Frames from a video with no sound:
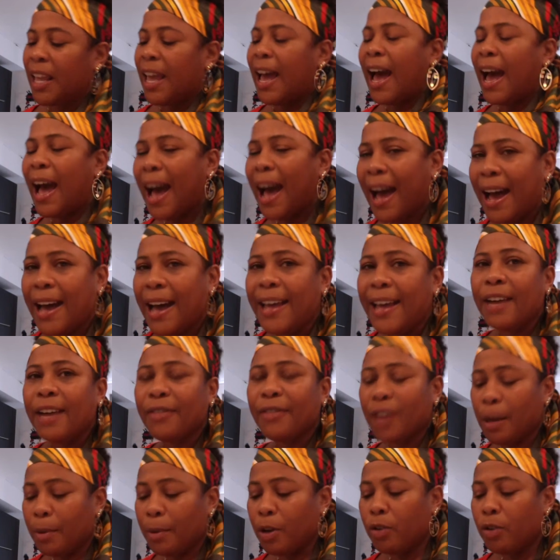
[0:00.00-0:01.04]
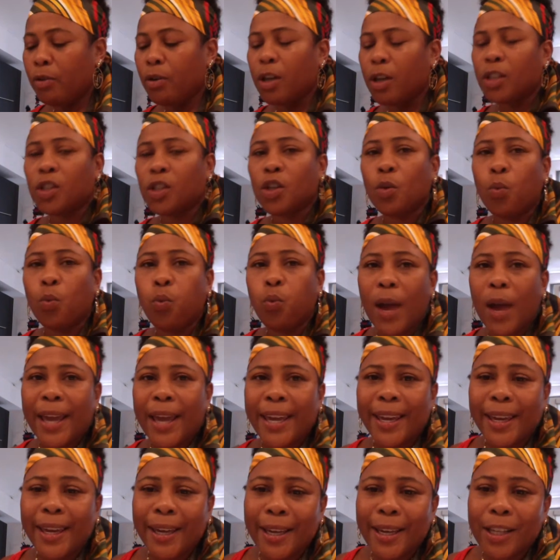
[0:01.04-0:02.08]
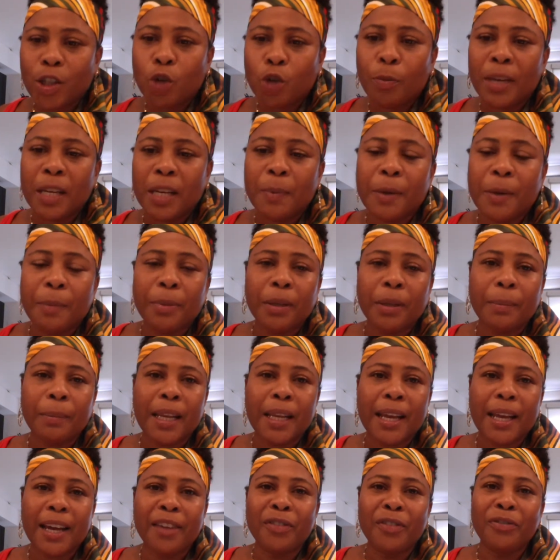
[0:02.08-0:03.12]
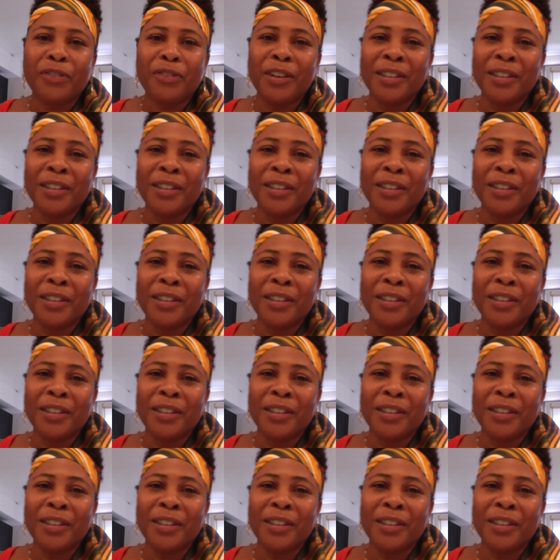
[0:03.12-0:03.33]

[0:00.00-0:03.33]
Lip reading: I have come across way too many people in my life